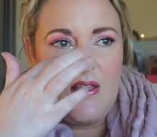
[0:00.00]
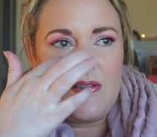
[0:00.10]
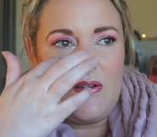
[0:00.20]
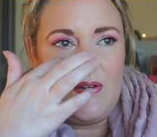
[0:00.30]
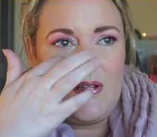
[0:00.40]

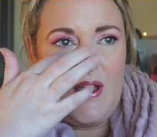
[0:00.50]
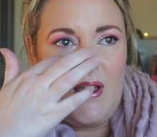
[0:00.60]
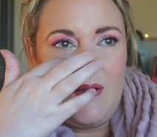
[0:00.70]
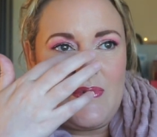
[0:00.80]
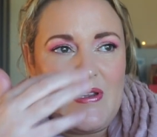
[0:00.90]
So
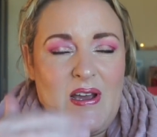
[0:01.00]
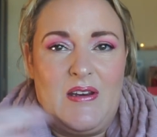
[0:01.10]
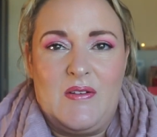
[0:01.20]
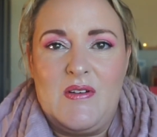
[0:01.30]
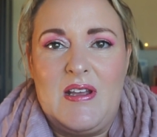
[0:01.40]
she kind
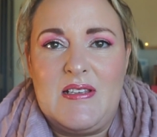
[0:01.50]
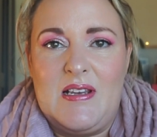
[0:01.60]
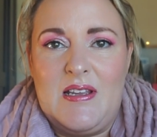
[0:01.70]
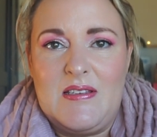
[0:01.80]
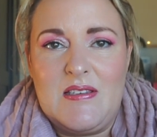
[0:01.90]
of creates a
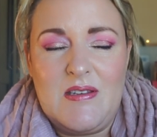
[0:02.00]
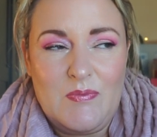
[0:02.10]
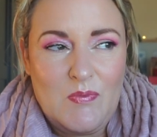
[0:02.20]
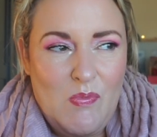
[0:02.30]
list.